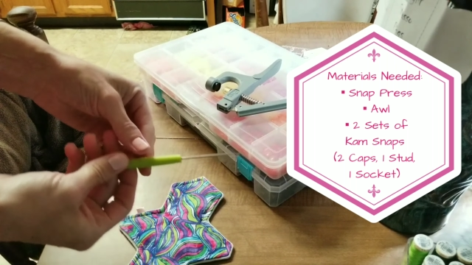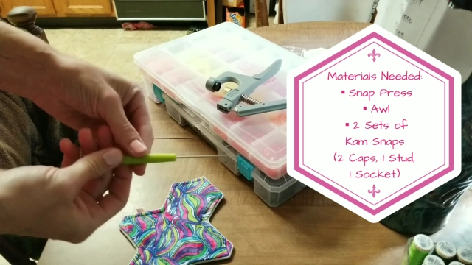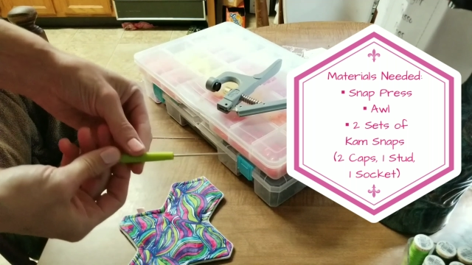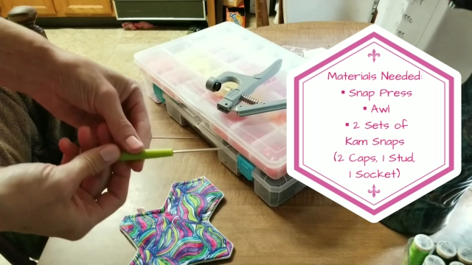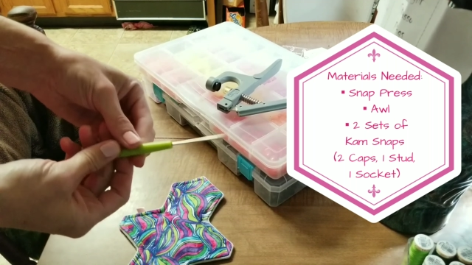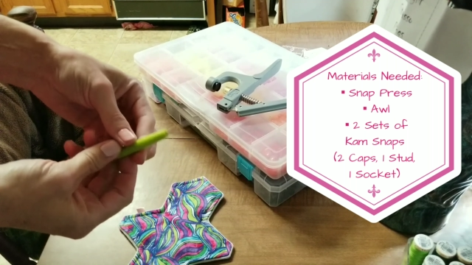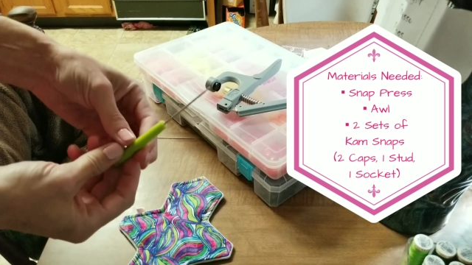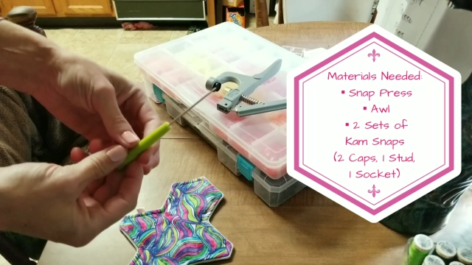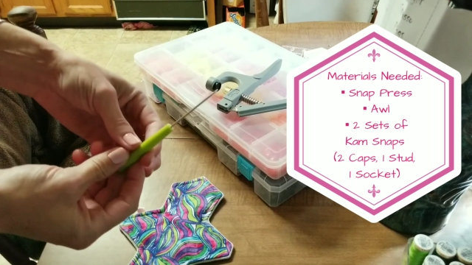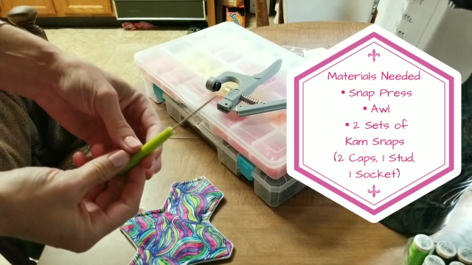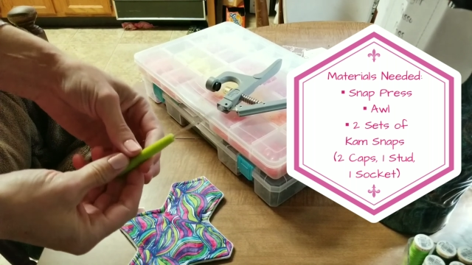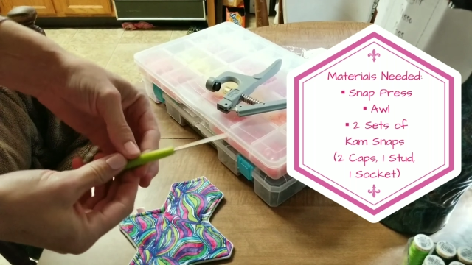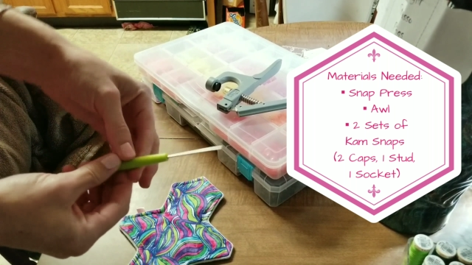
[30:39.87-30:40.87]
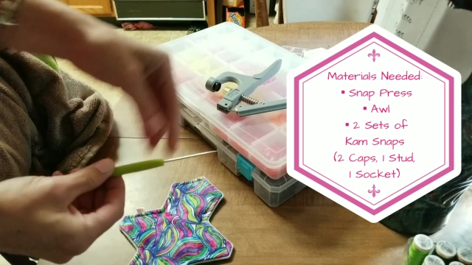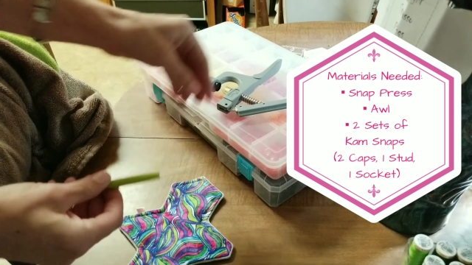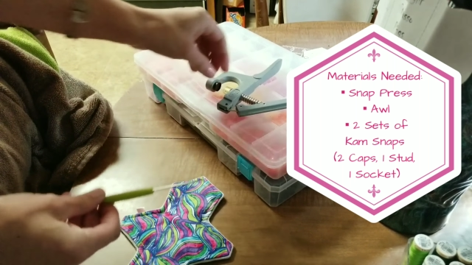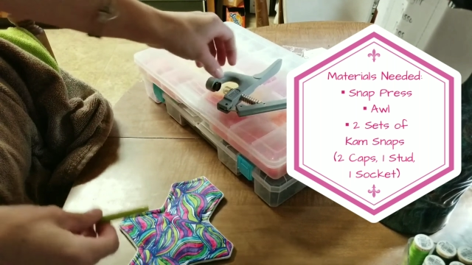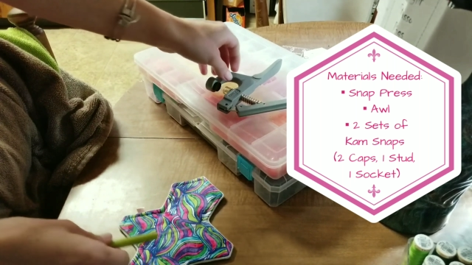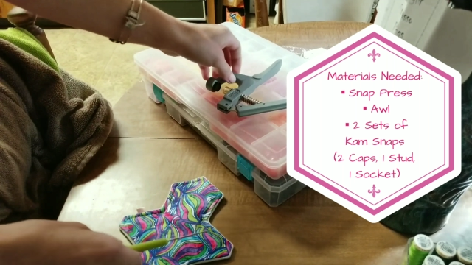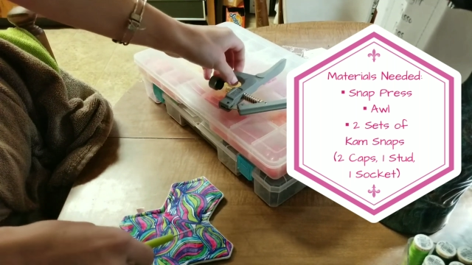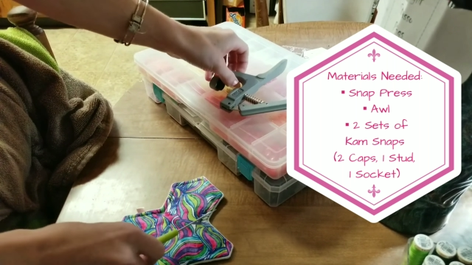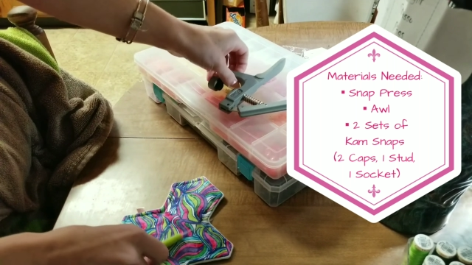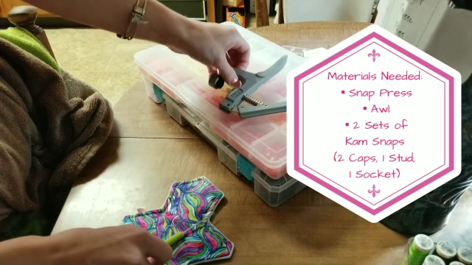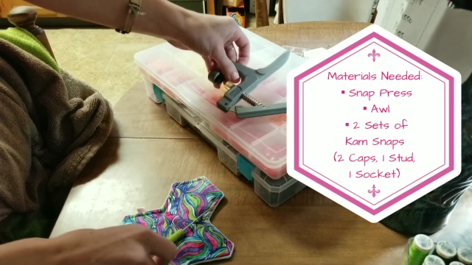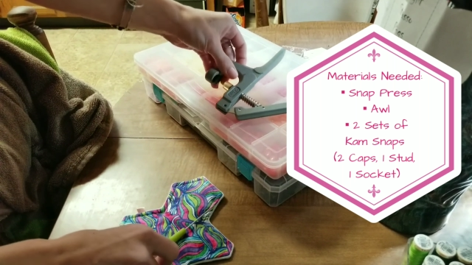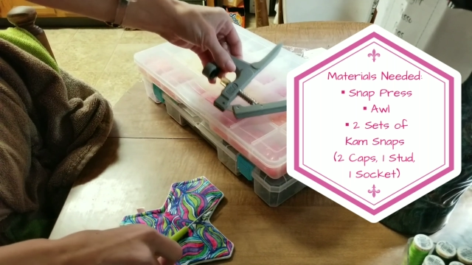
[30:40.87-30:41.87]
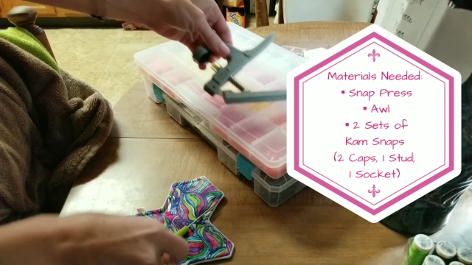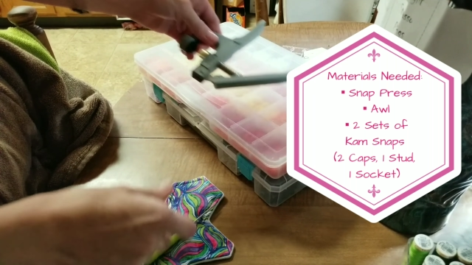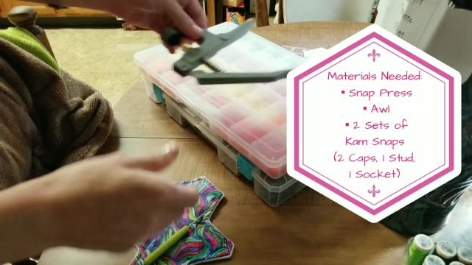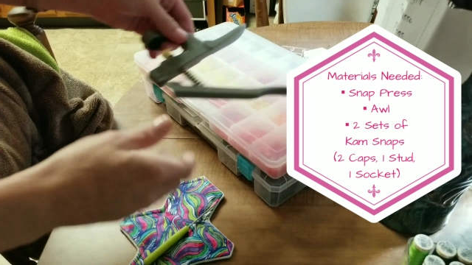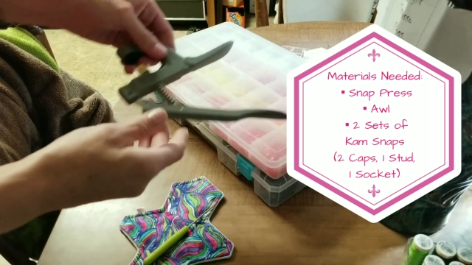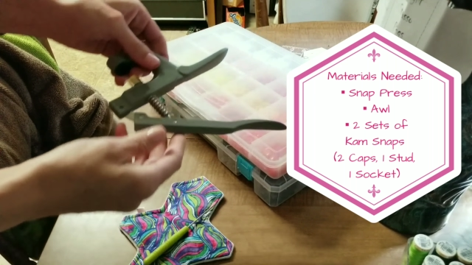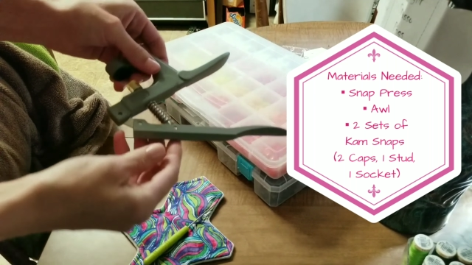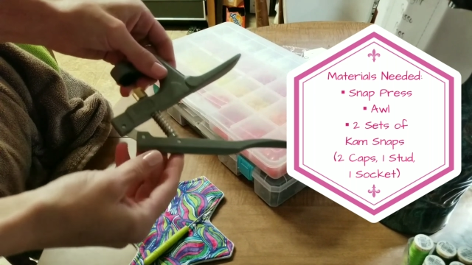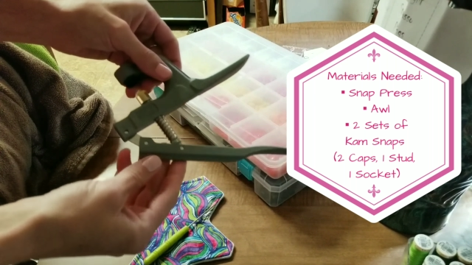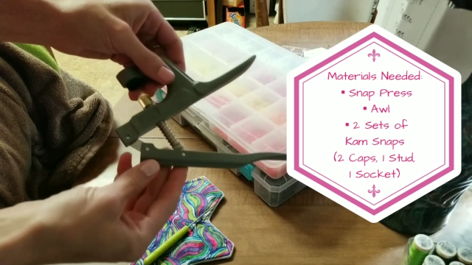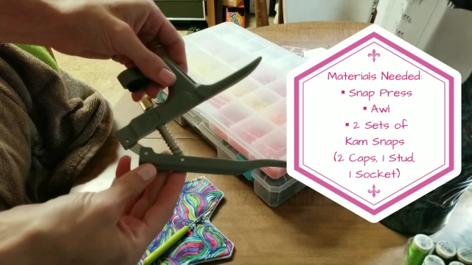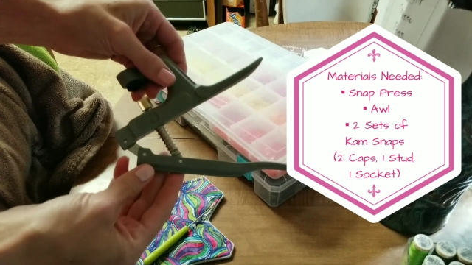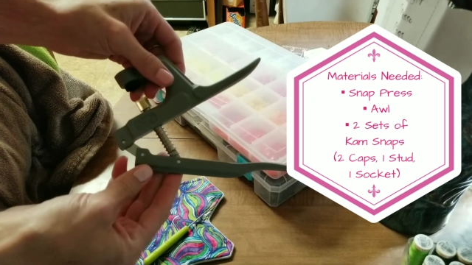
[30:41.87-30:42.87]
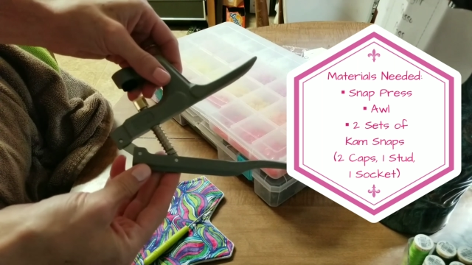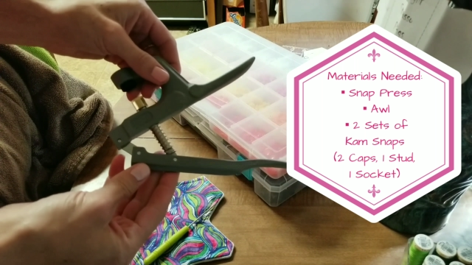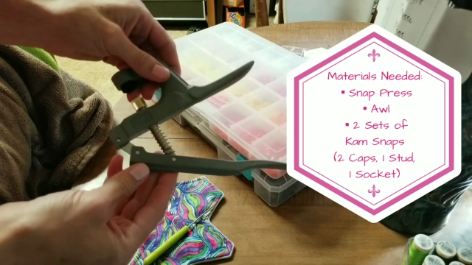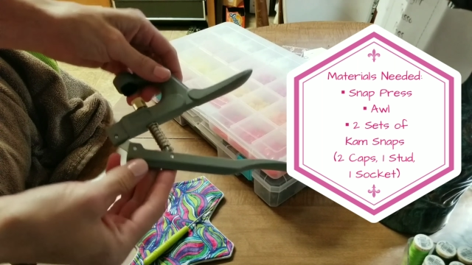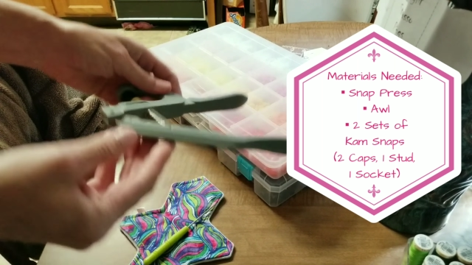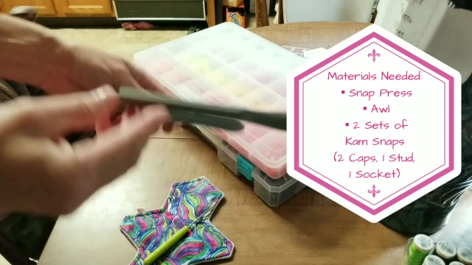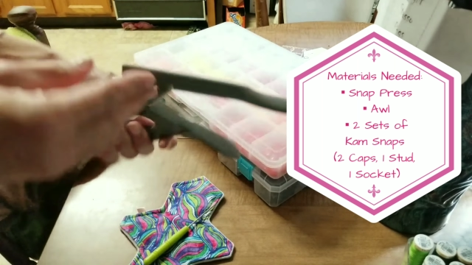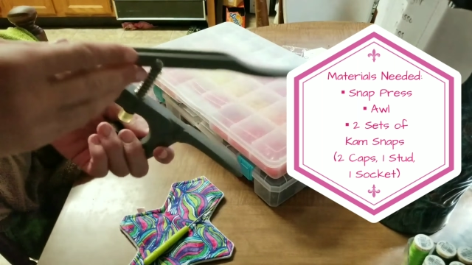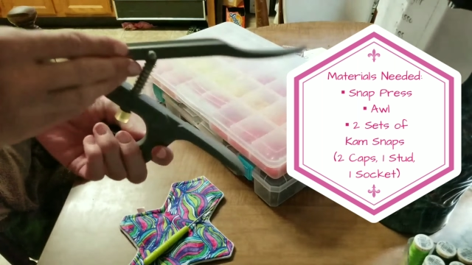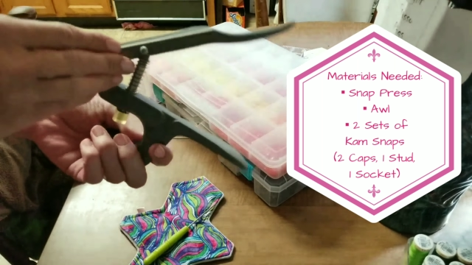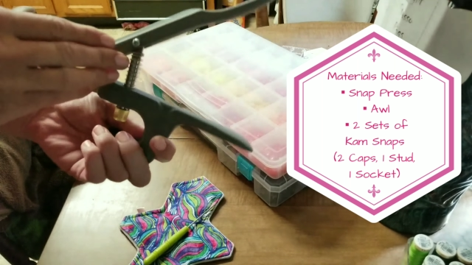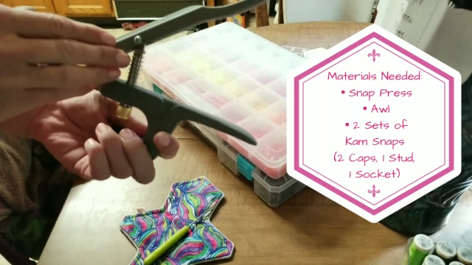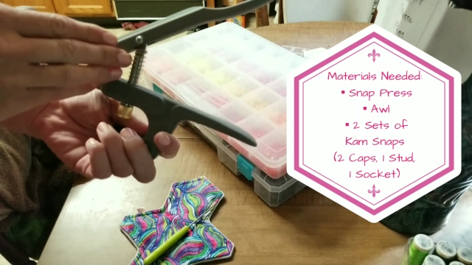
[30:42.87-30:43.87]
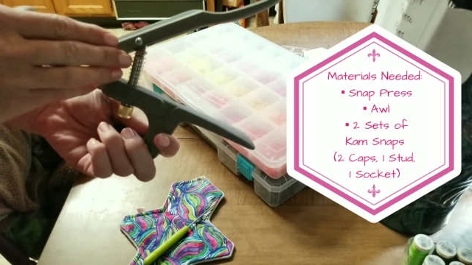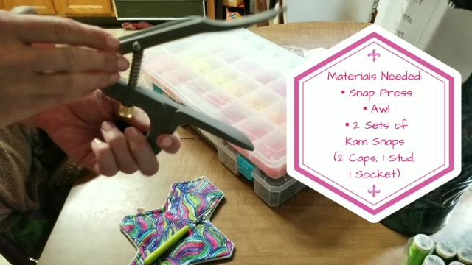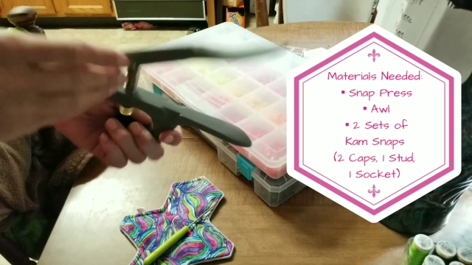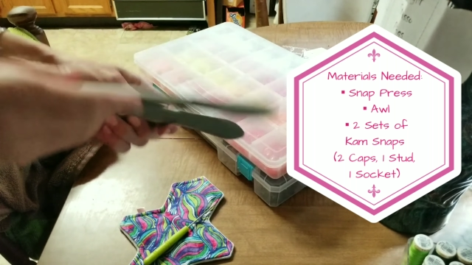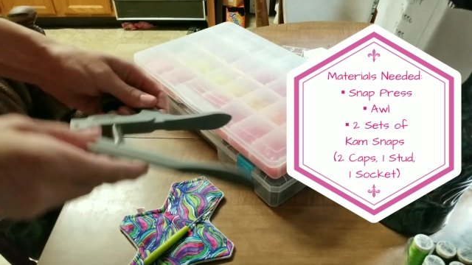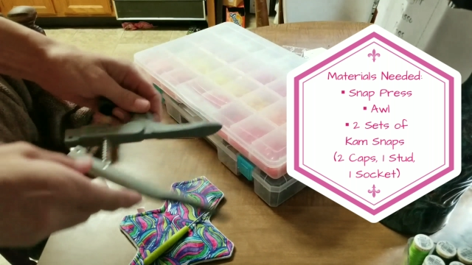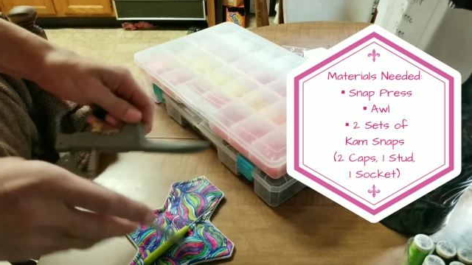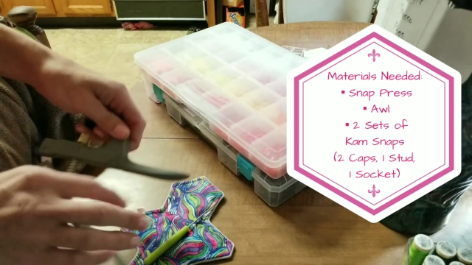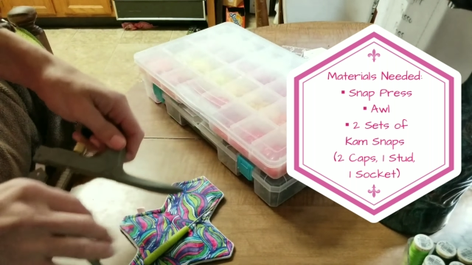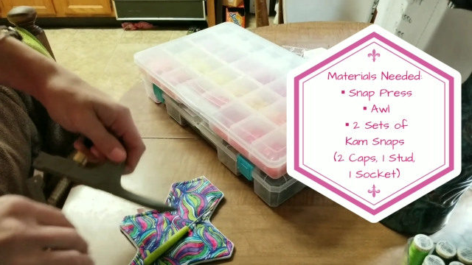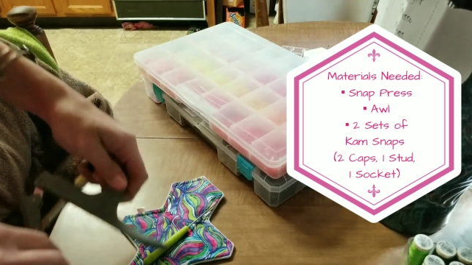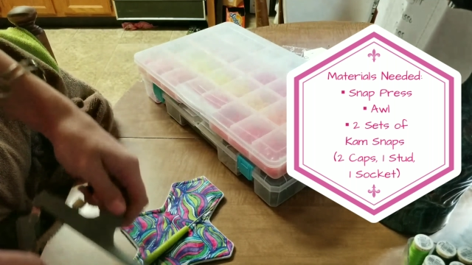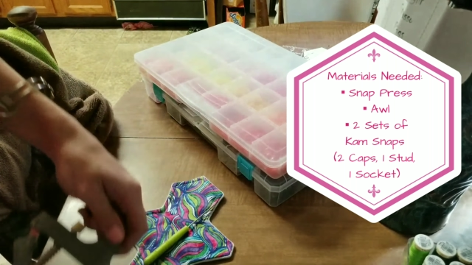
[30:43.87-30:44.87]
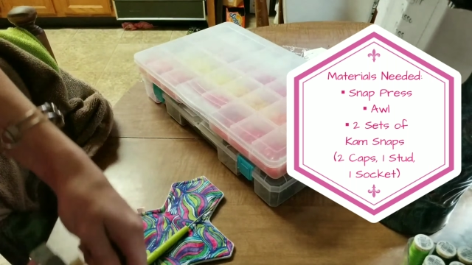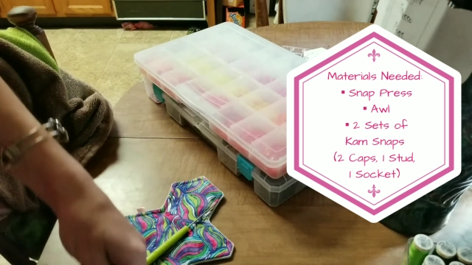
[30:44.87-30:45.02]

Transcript: (no speaker visible)